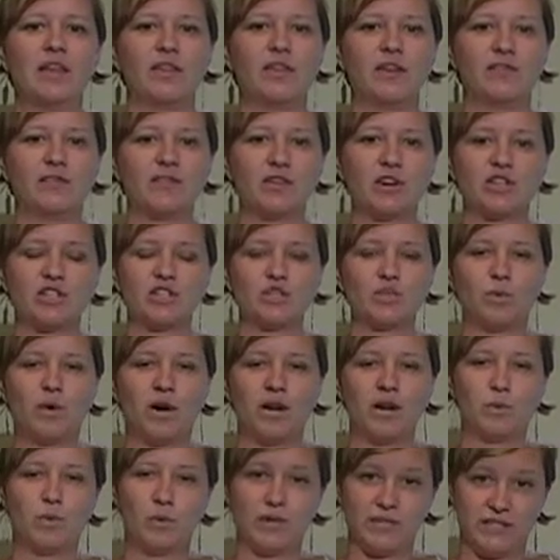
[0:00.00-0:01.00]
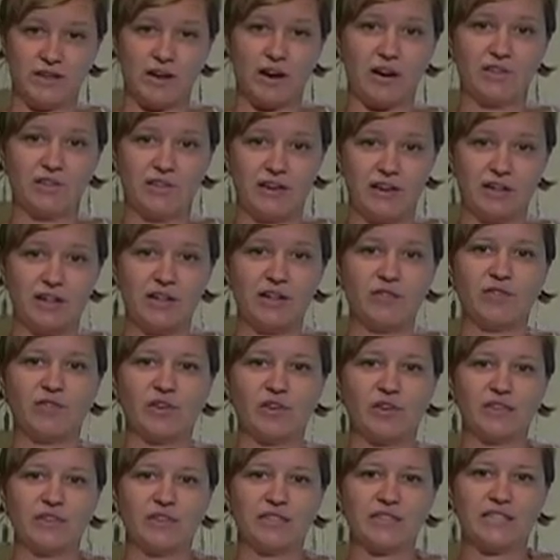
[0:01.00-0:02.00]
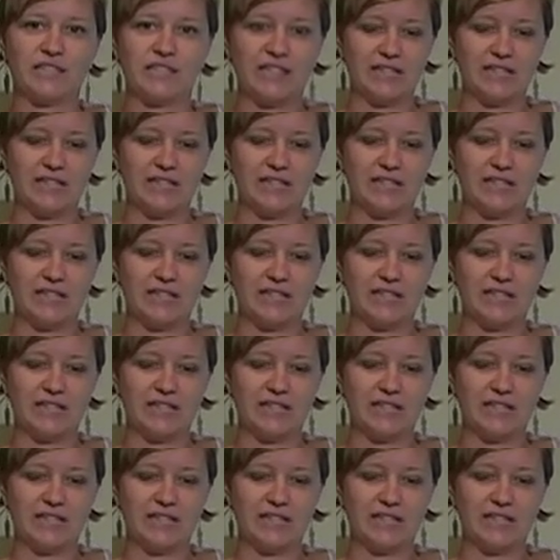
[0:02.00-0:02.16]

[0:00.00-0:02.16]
The first one was our very first